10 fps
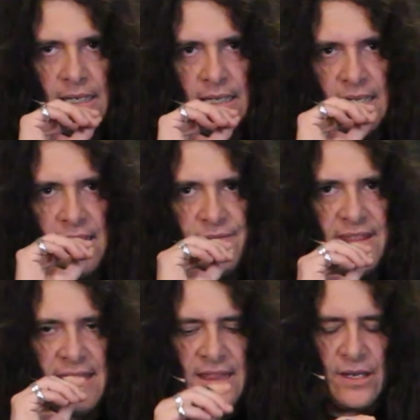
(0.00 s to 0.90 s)

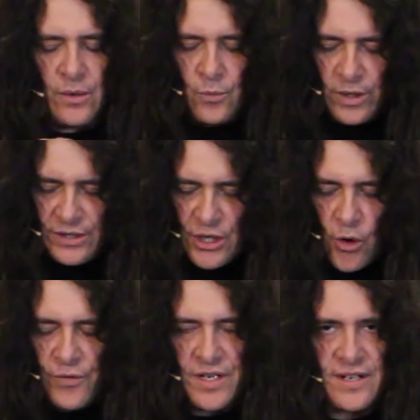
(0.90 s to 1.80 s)
give what the
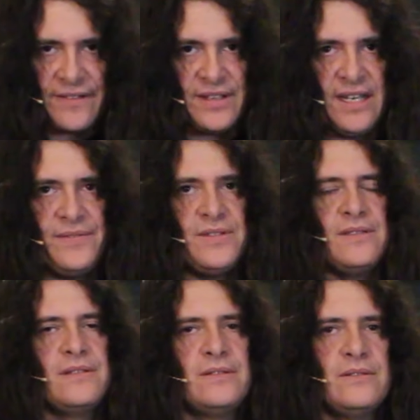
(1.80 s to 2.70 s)
overdrive gives
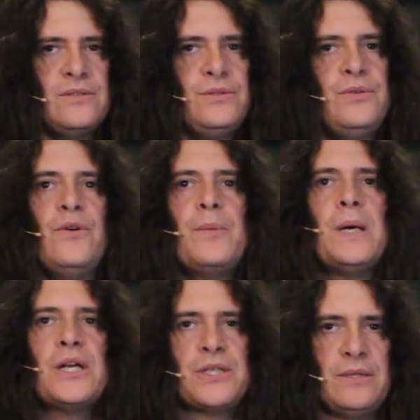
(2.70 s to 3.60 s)
to a
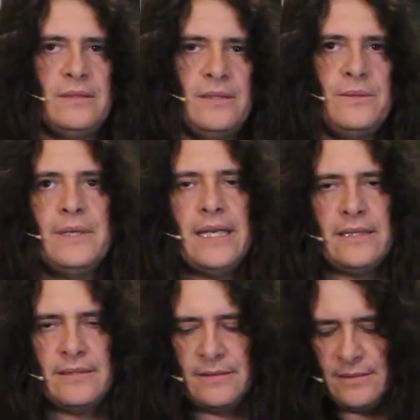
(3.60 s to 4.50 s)
Marshall in a way.
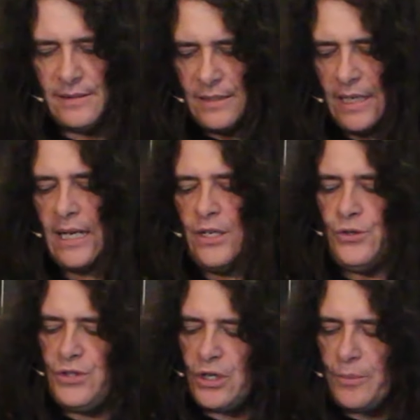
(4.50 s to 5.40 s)
And I
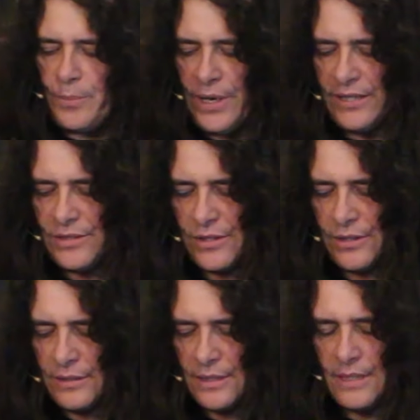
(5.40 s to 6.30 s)
use the
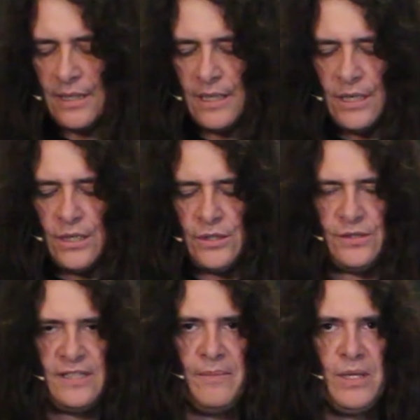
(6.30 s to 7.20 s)
compressor to
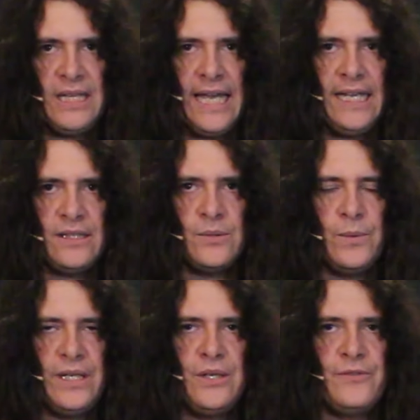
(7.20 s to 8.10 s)
simulate
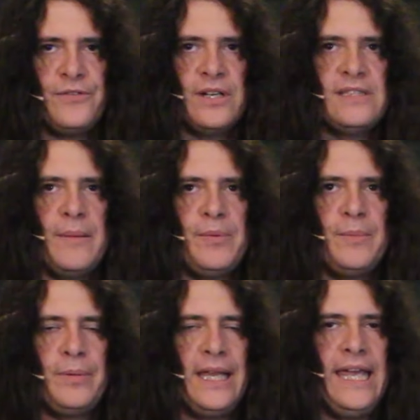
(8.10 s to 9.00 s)
when you're, for example,
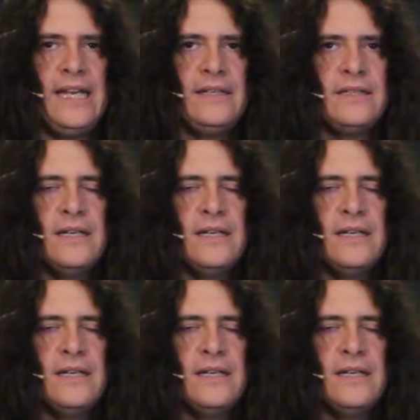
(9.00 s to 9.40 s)
playing